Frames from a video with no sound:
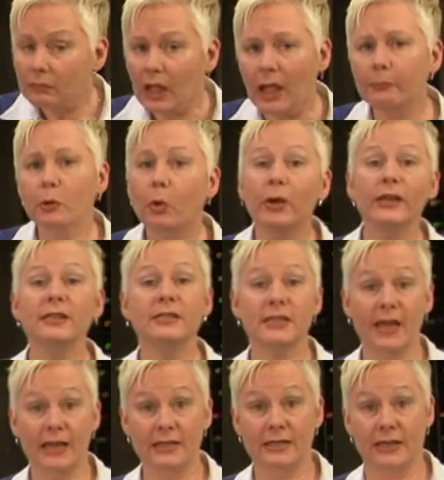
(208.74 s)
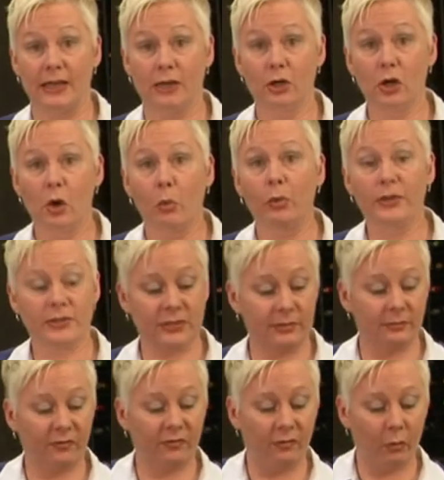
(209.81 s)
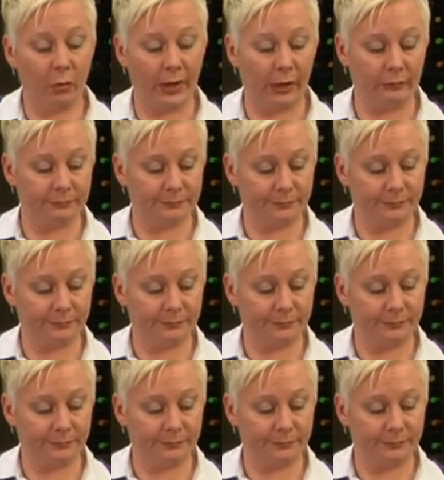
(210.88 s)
I'm going to tent it with some foil.